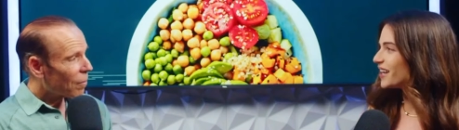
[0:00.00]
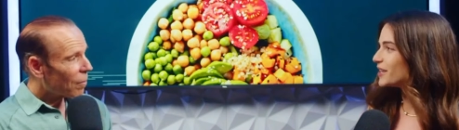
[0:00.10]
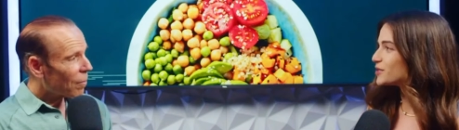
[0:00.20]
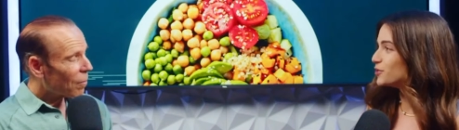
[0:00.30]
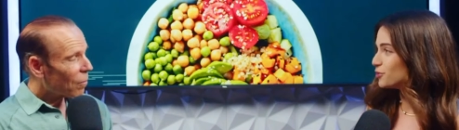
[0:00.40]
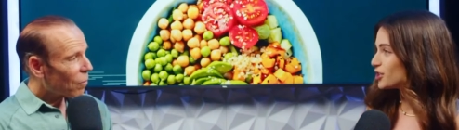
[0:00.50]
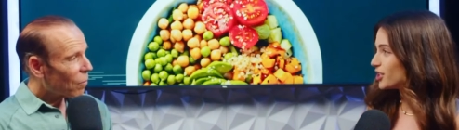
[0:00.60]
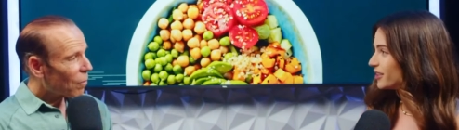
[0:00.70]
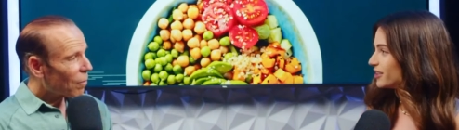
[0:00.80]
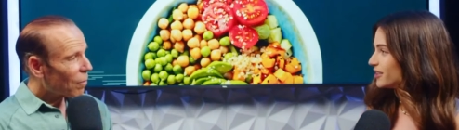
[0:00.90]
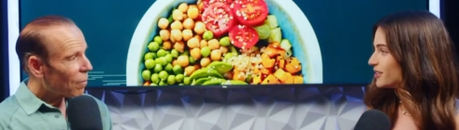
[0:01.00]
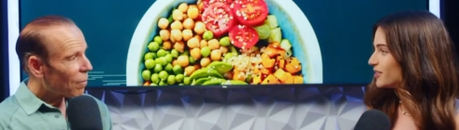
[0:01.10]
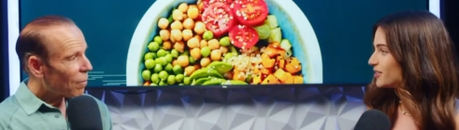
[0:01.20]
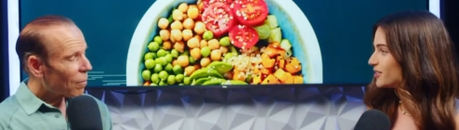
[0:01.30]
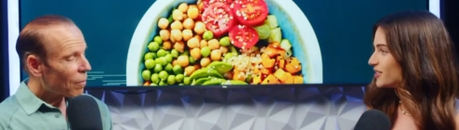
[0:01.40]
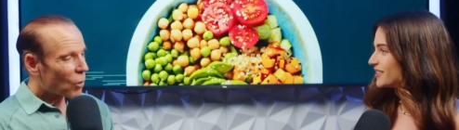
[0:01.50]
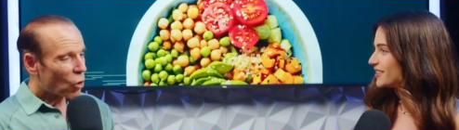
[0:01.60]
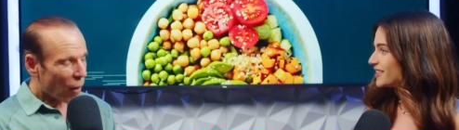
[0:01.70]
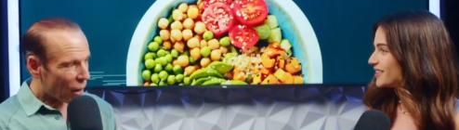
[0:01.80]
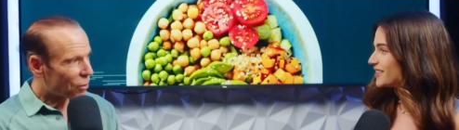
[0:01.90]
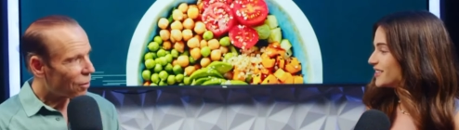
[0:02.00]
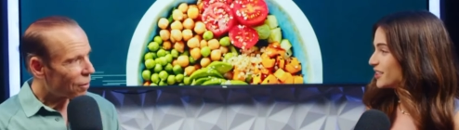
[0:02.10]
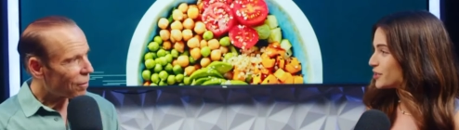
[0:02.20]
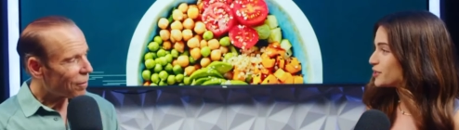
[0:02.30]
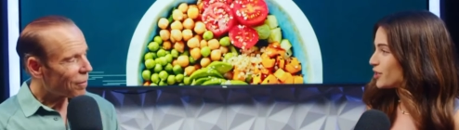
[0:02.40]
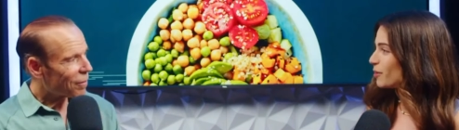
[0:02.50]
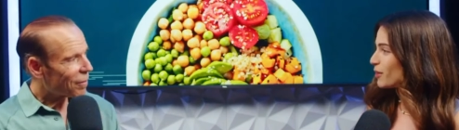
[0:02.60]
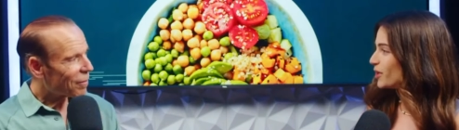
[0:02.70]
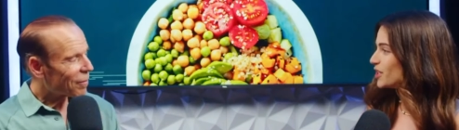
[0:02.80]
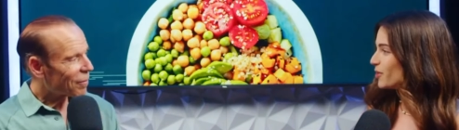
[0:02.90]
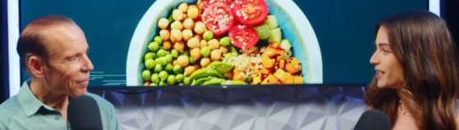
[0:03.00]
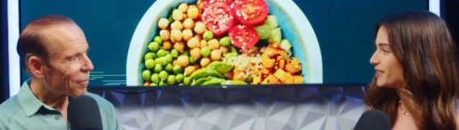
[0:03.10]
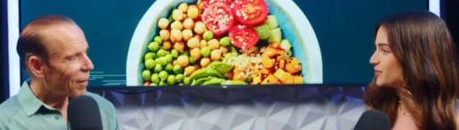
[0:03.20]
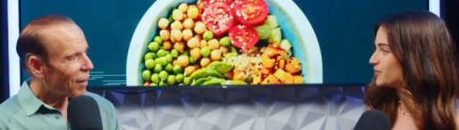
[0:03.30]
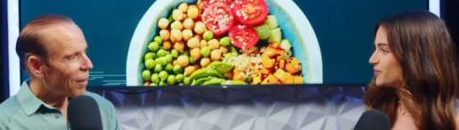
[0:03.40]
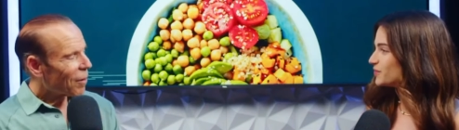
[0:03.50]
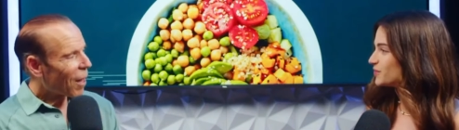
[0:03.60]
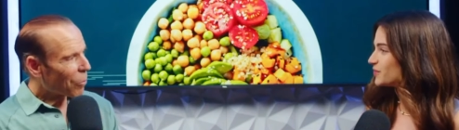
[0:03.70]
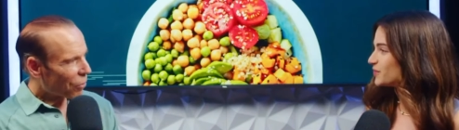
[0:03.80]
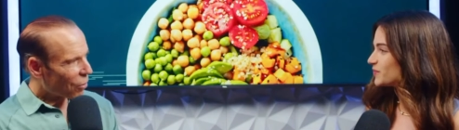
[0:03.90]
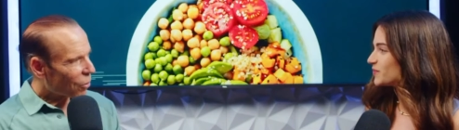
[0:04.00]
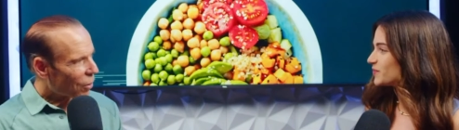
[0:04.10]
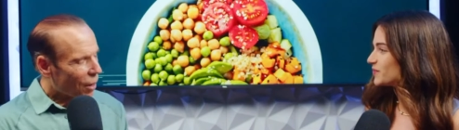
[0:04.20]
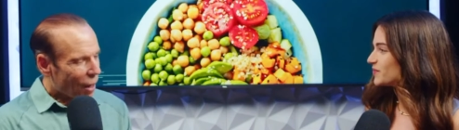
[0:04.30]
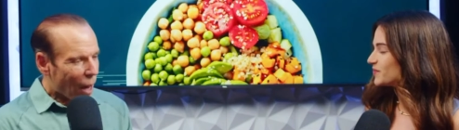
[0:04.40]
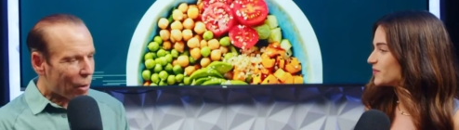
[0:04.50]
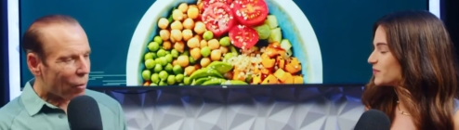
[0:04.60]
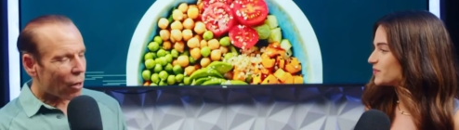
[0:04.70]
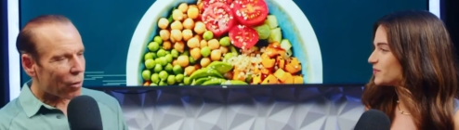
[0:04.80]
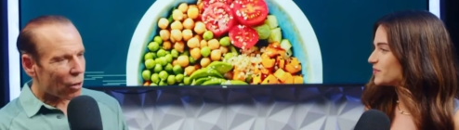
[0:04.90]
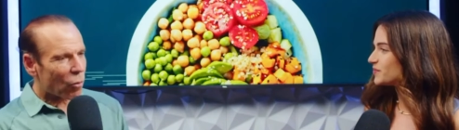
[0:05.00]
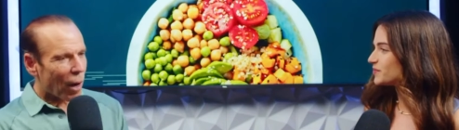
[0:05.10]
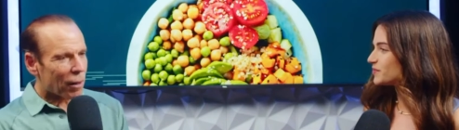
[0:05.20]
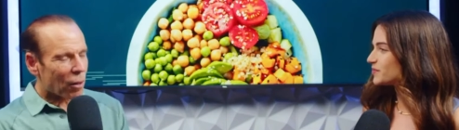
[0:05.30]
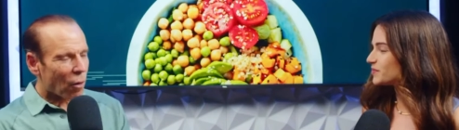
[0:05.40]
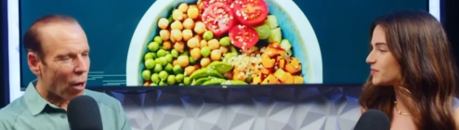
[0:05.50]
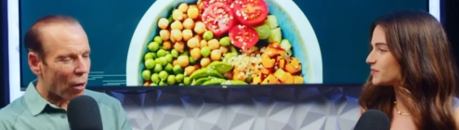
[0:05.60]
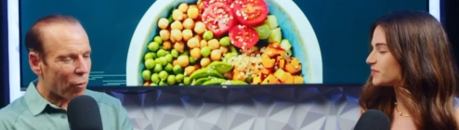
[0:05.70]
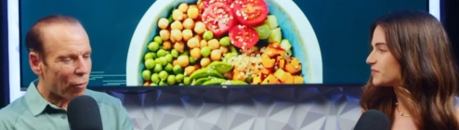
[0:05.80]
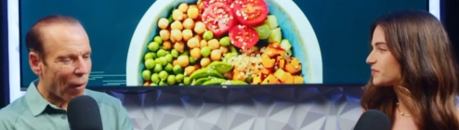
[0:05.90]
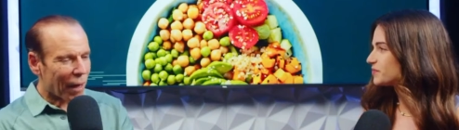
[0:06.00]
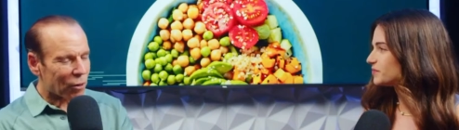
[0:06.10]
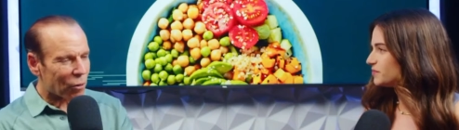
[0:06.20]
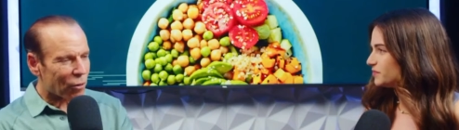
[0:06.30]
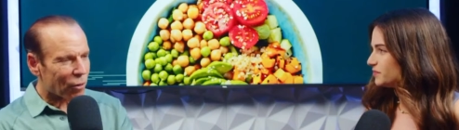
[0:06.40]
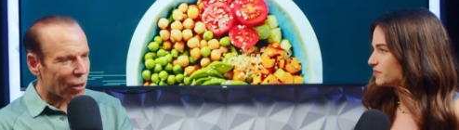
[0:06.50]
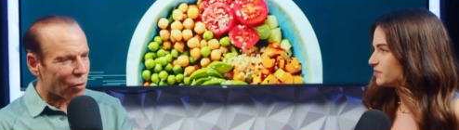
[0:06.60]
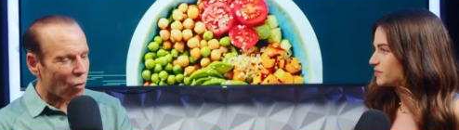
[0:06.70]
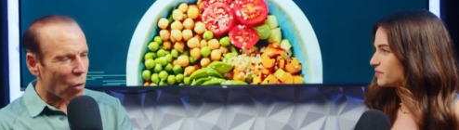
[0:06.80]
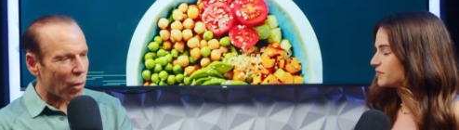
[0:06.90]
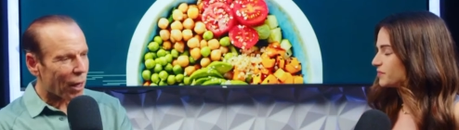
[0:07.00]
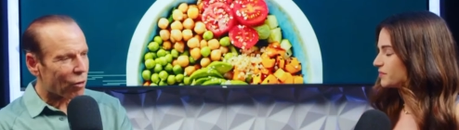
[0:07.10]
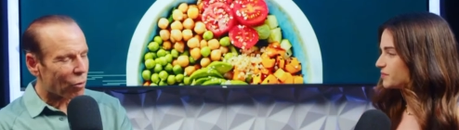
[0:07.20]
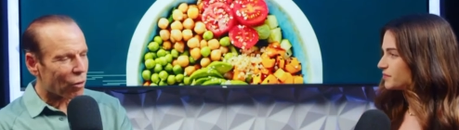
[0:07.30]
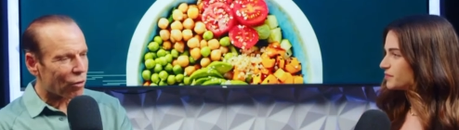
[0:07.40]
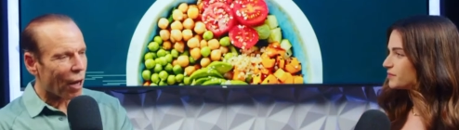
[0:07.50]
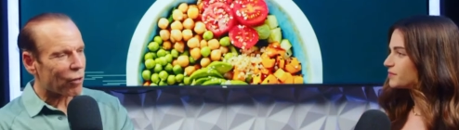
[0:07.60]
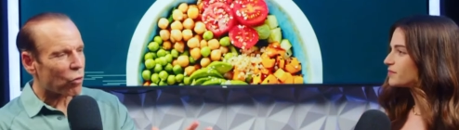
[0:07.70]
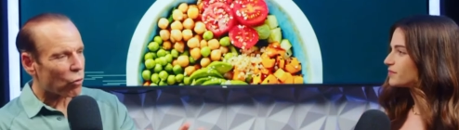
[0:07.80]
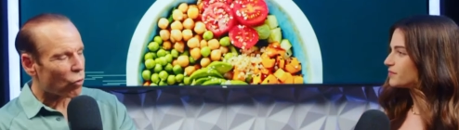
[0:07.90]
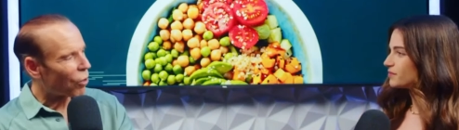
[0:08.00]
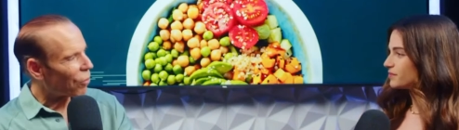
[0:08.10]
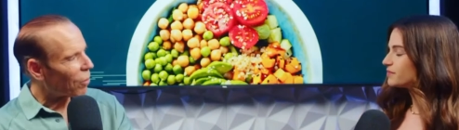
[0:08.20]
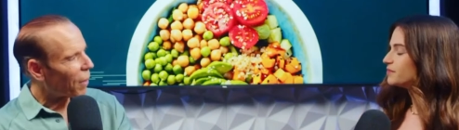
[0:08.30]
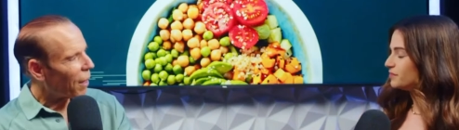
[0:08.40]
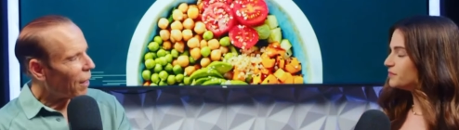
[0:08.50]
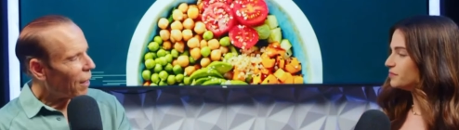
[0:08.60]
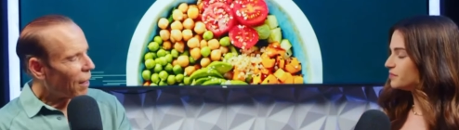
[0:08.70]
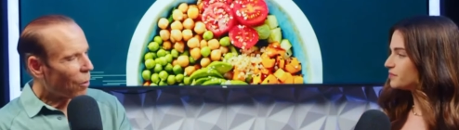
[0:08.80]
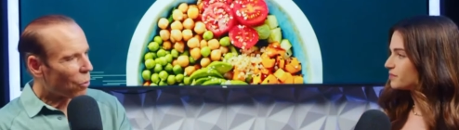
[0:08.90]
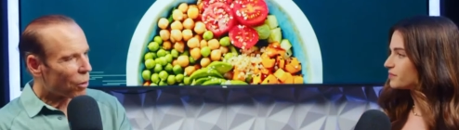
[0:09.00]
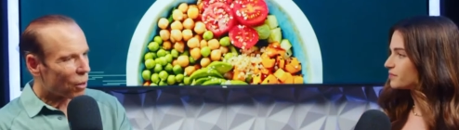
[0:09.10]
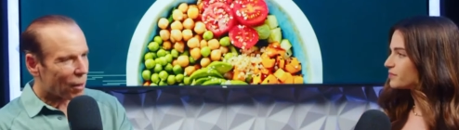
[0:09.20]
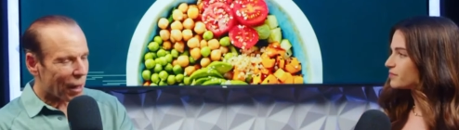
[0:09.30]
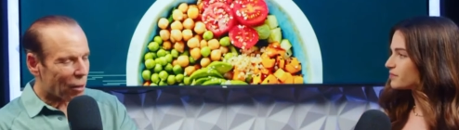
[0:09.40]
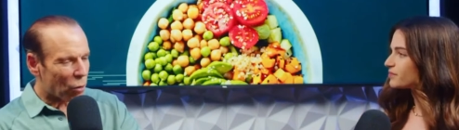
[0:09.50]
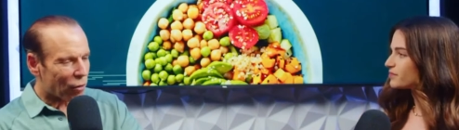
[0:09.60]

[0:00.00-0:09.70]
Speaker 1: is nutrition. Correct. Does it start with what you eat?
Speaker 2: Absolutely. I mean, are, you're right. There are other factors that control aging besides nutrition, mm-hmm. and we'll get